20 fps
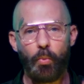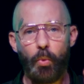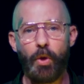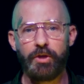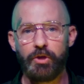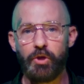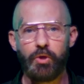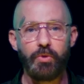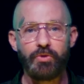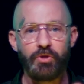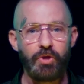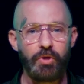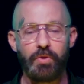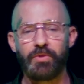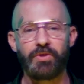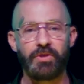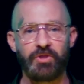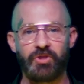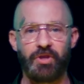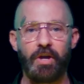what you do
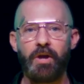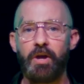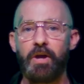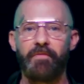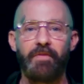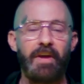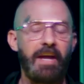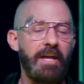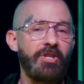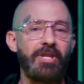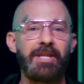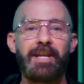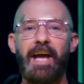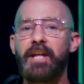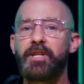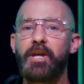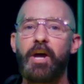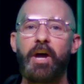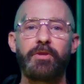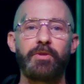deserve. And you
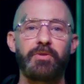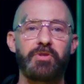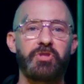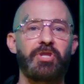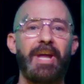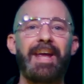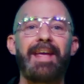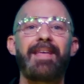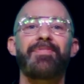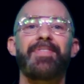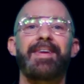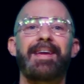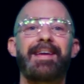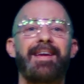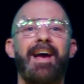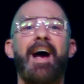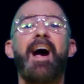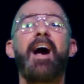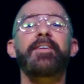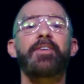got to understand that
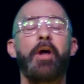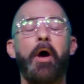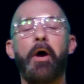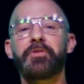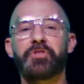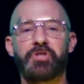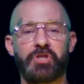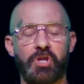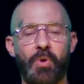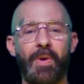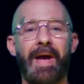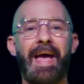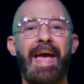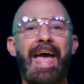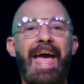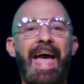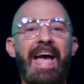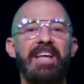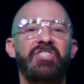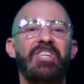God also
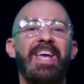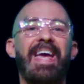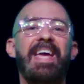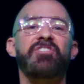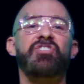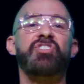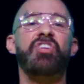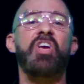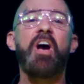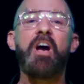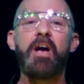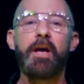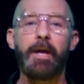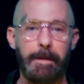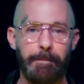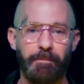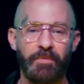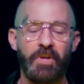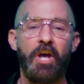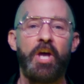has a
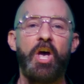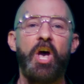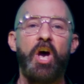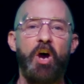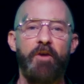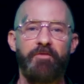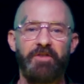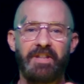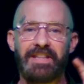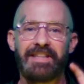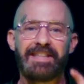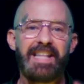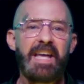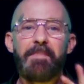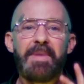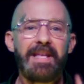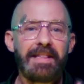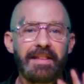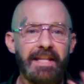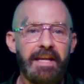time of
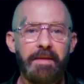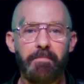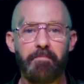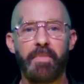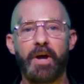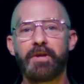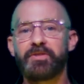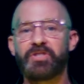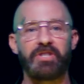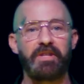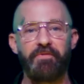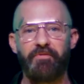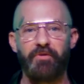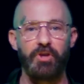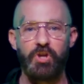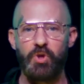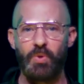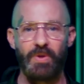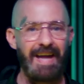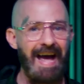limitless mercy for
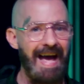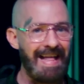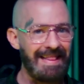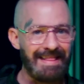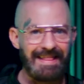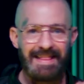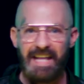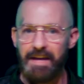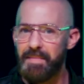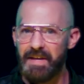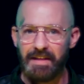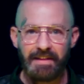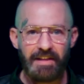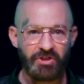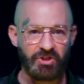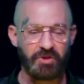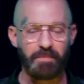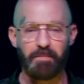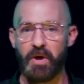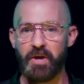you and I,
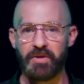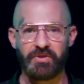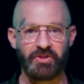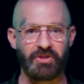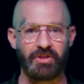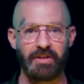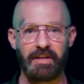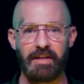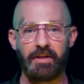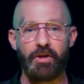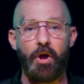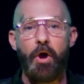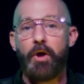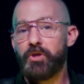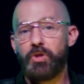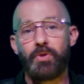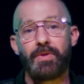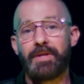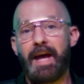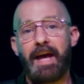limitless mercy. And all
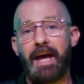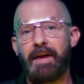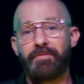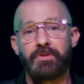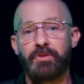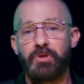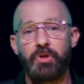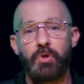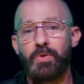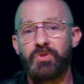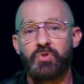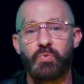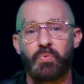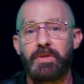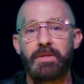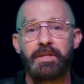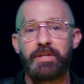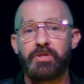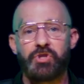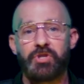you and I have to do is
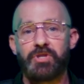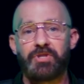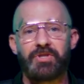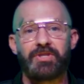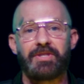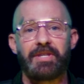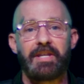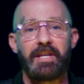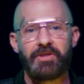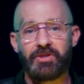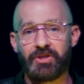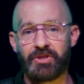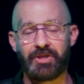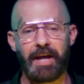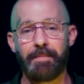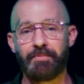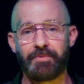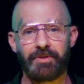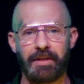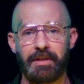really just
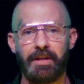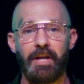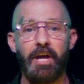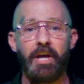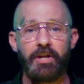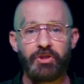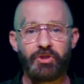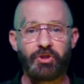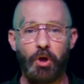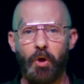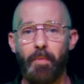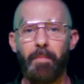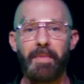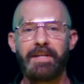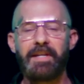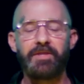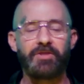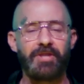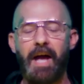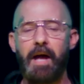accept it. So
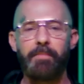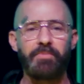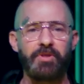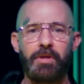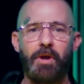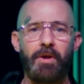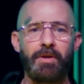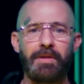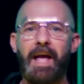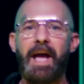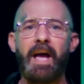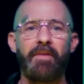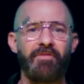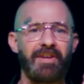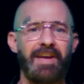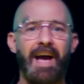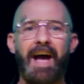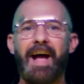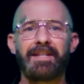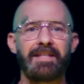many times in our life,
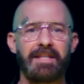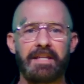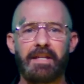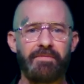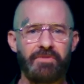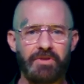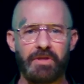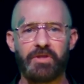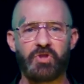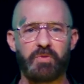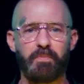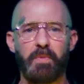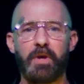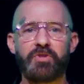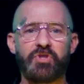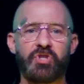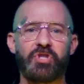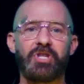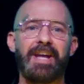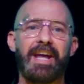God gives us
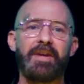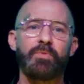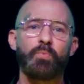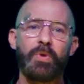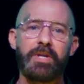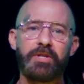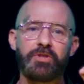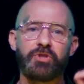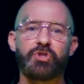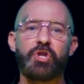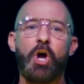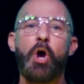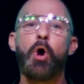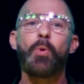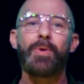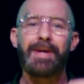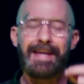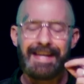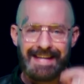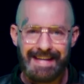mercy and we
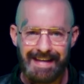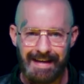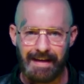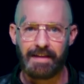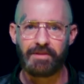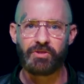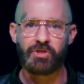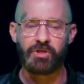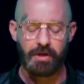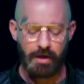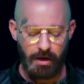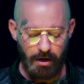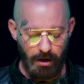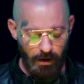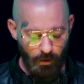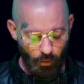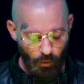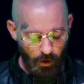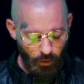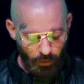don't get
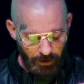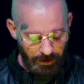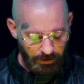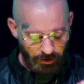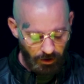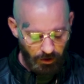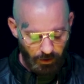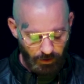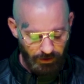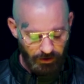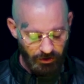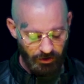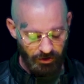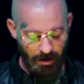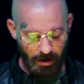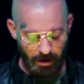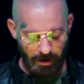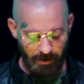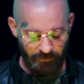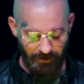what we do
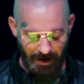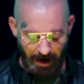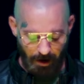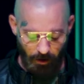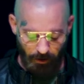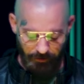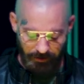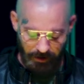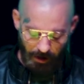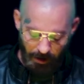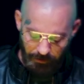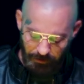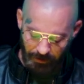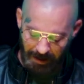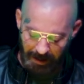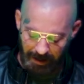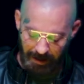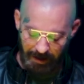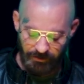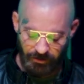deserve. Now, on the other
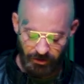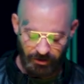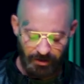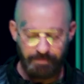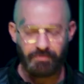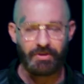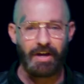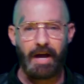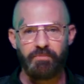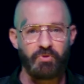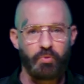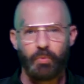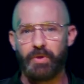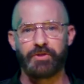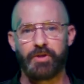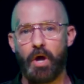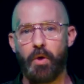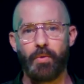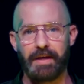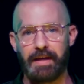hand, sometimes we
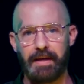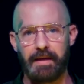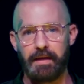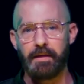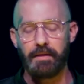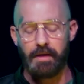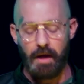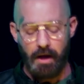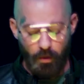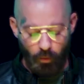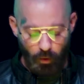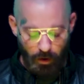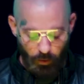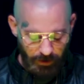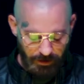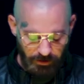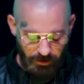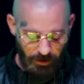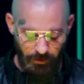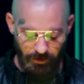don't get what
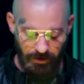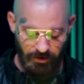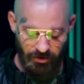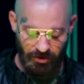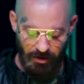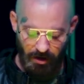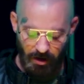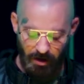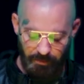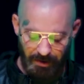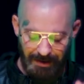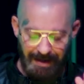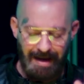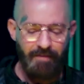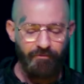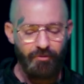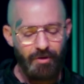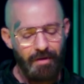we do deserve, but have